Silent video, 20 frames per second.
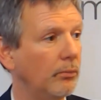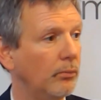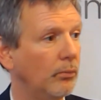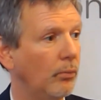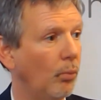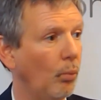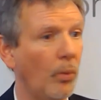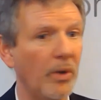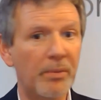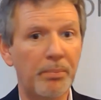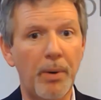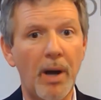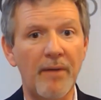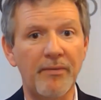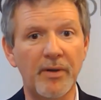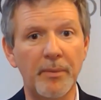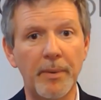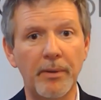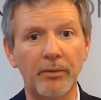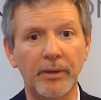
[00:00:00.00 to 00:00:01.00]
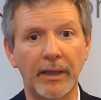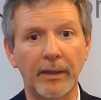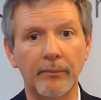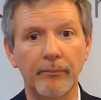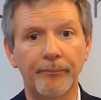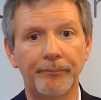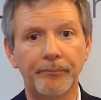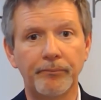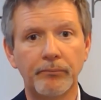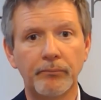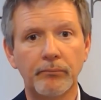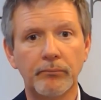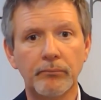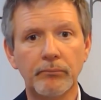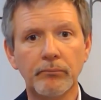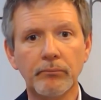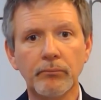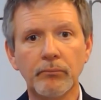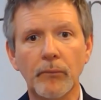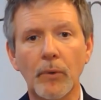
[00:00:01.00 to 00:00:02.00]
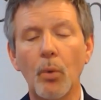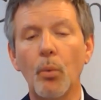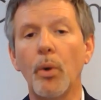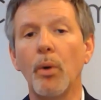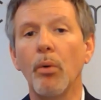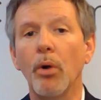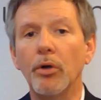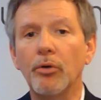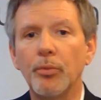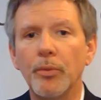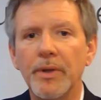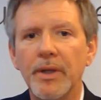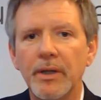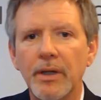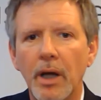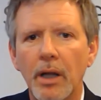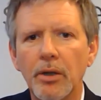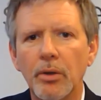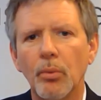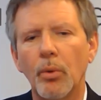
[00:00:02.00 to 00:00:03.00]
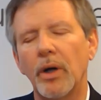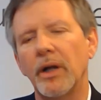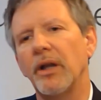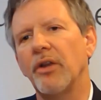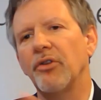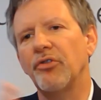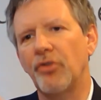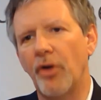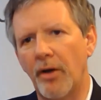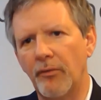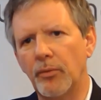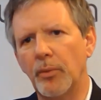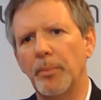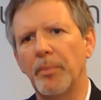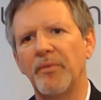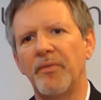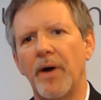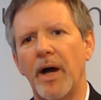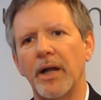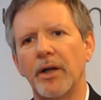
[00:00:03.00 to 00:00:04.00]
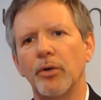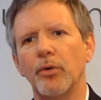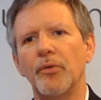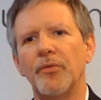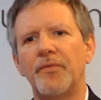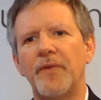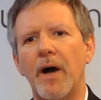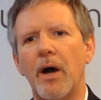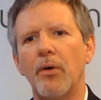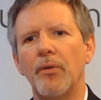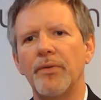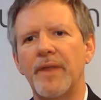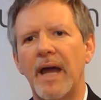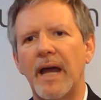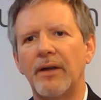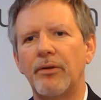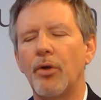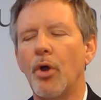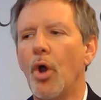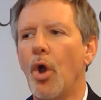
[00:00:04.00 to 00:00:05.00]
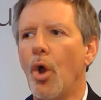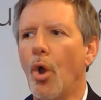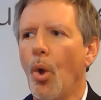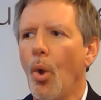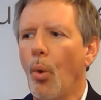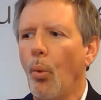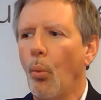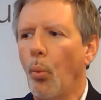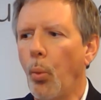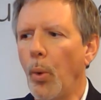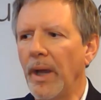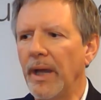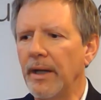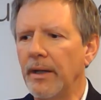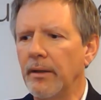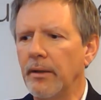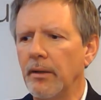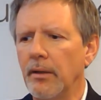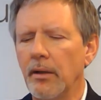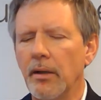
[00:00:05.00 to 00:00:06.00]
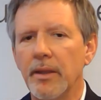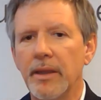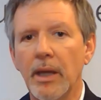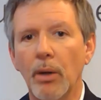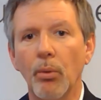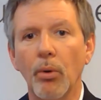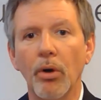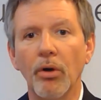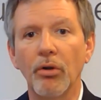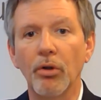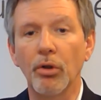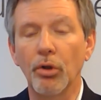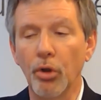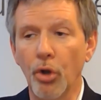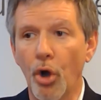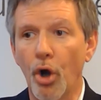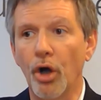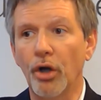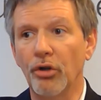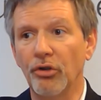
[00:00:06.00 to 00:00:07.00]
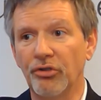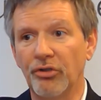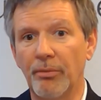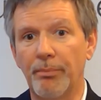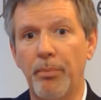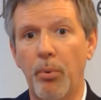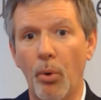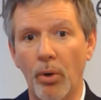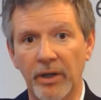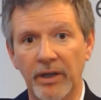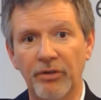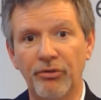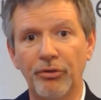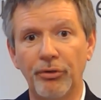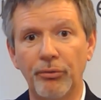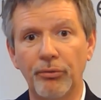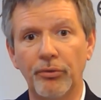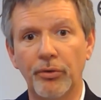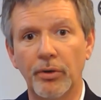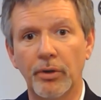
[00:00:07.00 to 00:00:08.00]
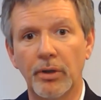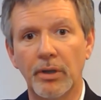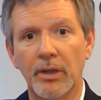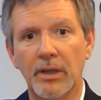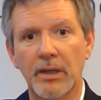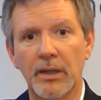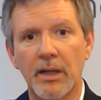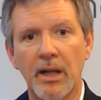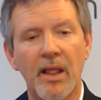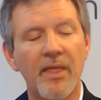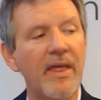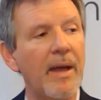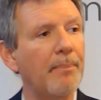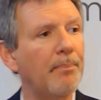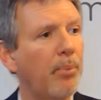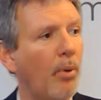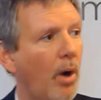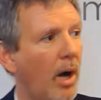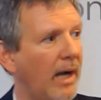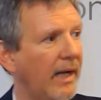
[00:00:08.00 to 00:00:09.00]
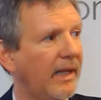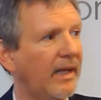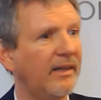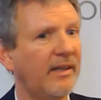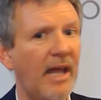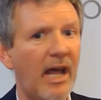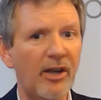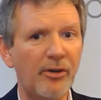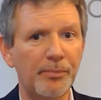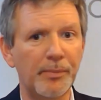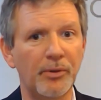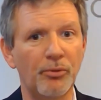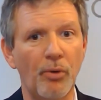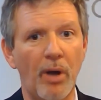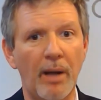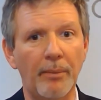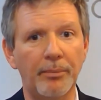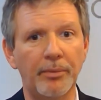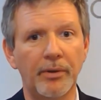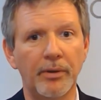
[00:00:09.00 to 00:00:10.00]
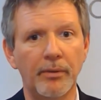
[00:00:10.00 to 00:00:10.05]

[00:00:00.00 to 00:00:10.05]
with profitability. We worked with another one, a software provider, who found that when there were longer support issues, that product attachment dropped.